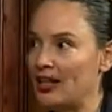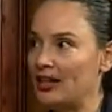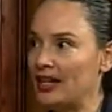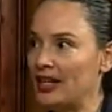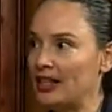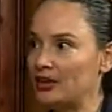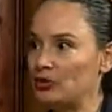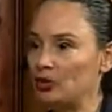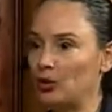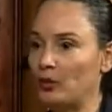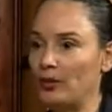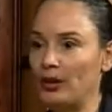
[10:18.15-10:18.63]

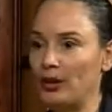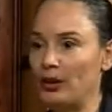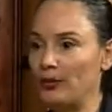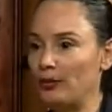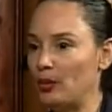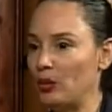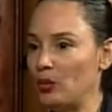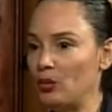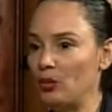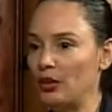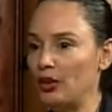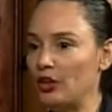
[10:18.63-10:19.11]
that's where
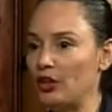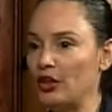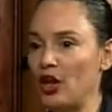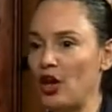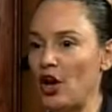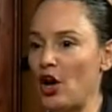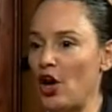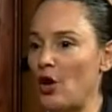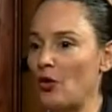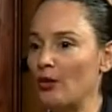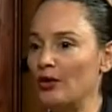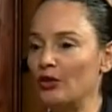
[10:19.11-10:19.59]
people would
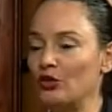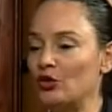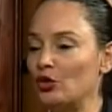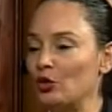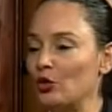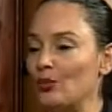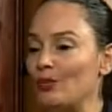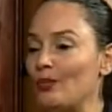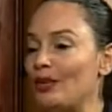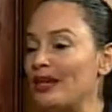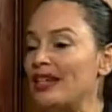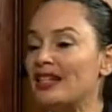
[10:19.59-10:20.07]
go and do
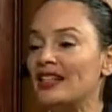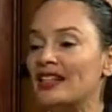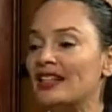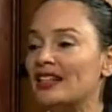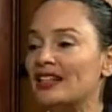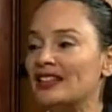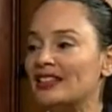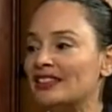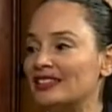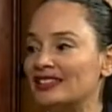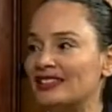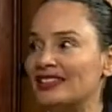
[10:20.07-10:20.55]

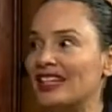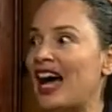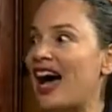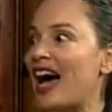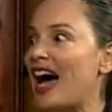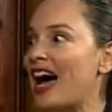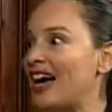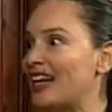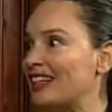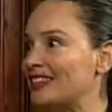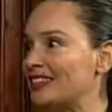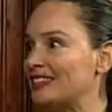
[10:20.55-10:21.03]
meaningless
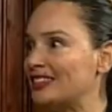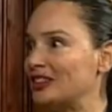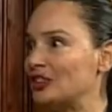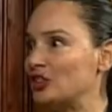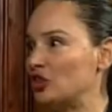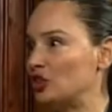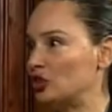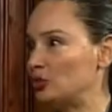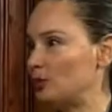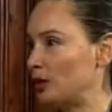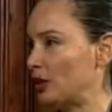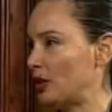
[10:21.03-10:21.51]
tasks
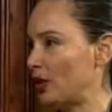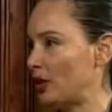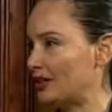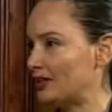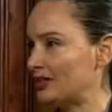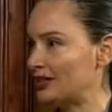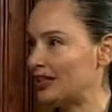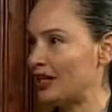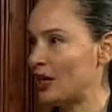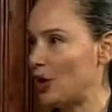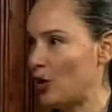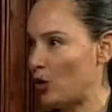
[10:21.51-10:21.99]
just because
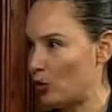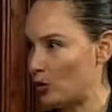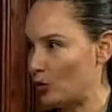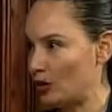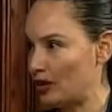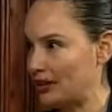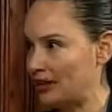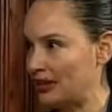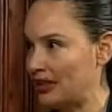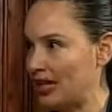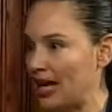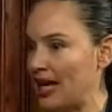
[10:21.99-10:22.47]
they owed
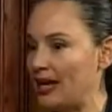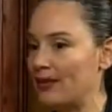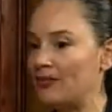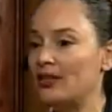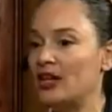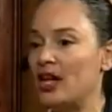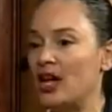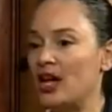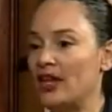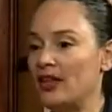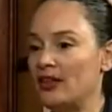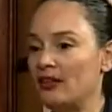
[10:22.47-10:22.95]
a debt.
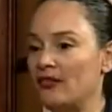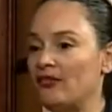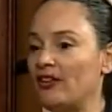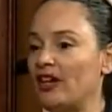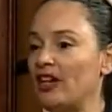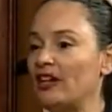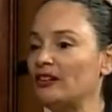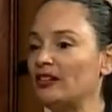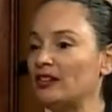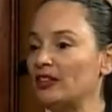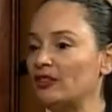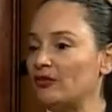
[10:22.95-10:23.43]
The
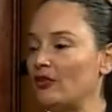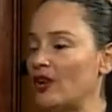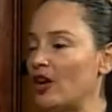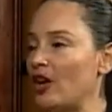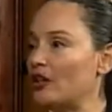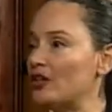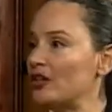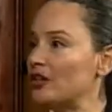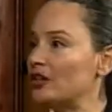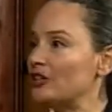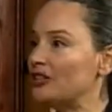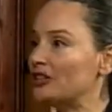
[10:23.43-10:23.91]
founding
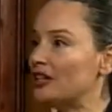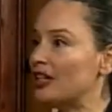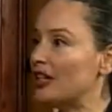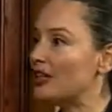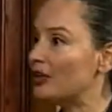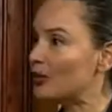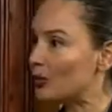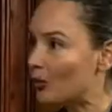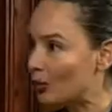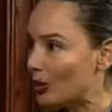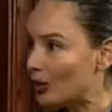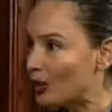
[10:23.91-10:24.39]
fathers said,
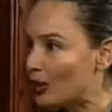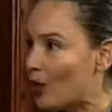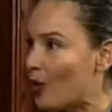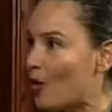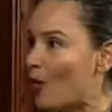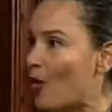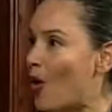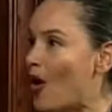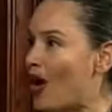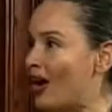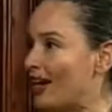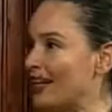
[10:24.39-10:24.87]
we
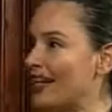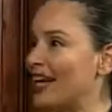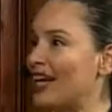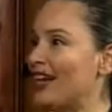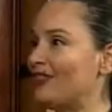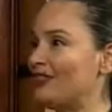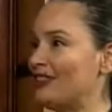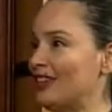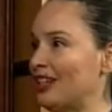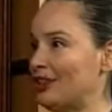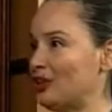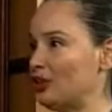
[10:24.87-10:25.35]
don't want to
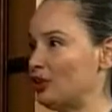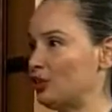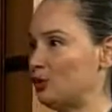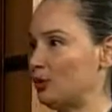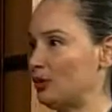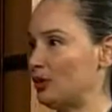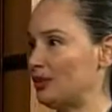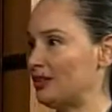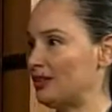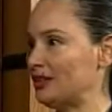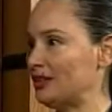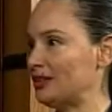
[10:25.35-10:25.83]
have debtor's
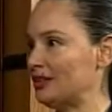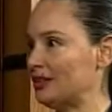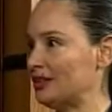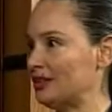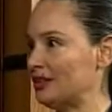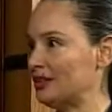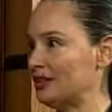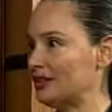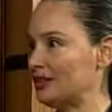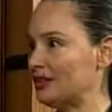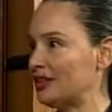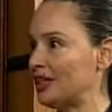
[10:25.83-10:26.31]
prisons in
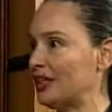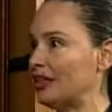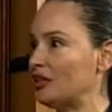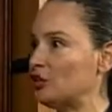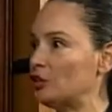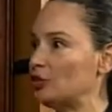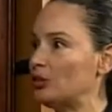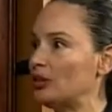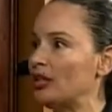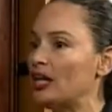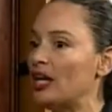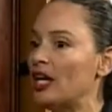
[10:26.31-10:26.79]
this
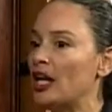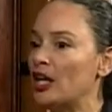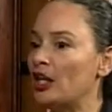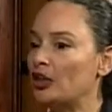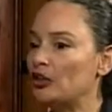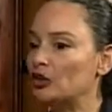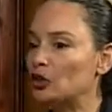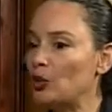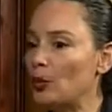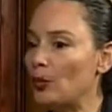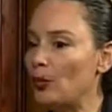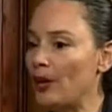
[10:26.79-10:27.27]
country.
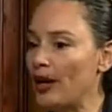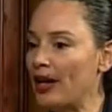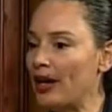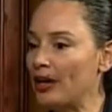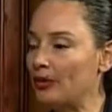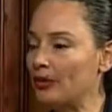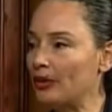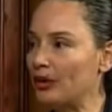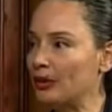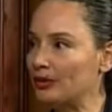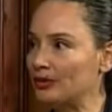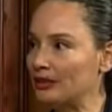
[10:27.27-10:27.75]
So
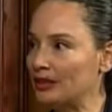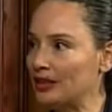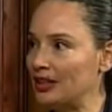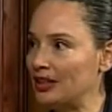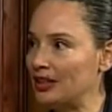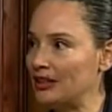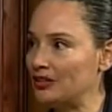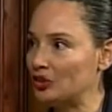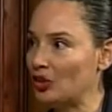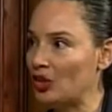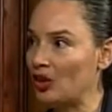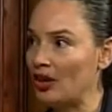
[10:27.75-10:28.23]
bankruptcy
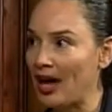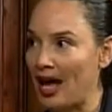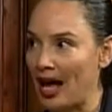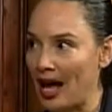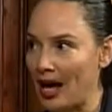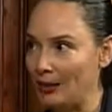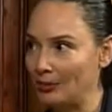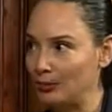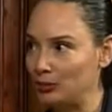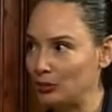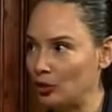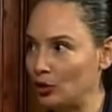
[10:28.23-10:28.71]
is our
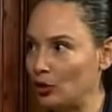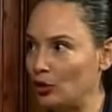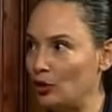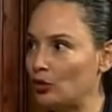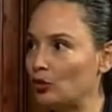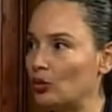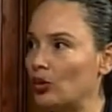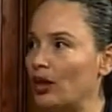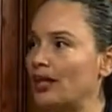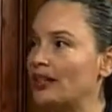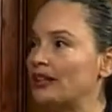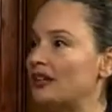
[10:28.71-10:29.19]
absolute
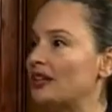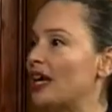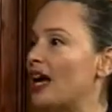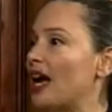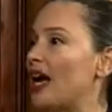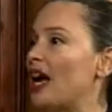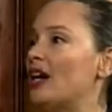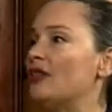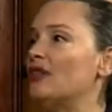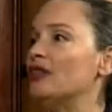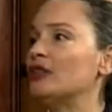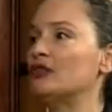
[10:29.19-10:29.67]
right to
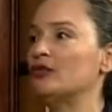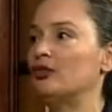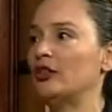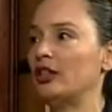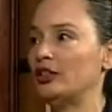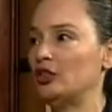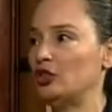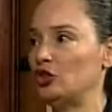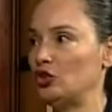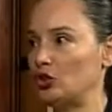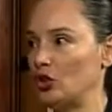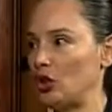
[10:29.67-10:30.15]
have a
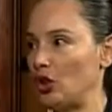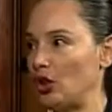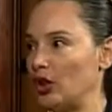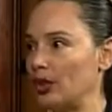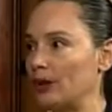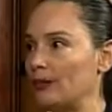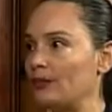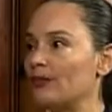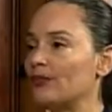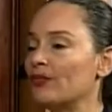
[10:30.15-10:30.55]
fresh start.